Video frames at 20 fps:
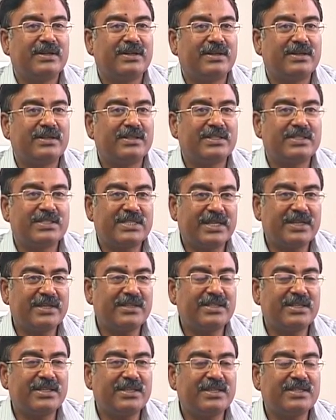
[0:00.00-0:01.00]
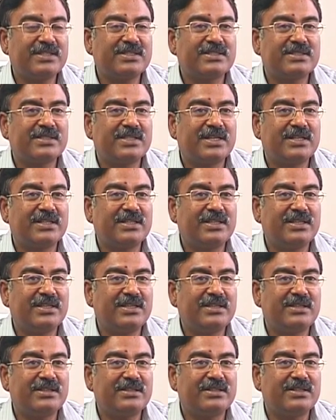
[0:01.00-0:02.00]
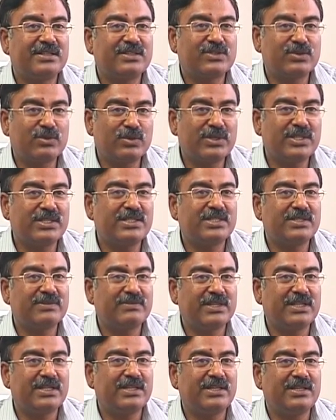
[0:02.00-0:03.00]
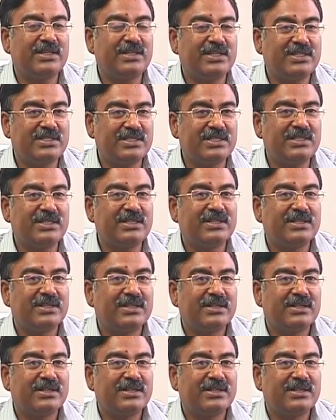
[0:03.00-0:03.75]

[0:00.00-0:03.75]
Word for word: Uh, the second thing is that the uh, storage is very easy.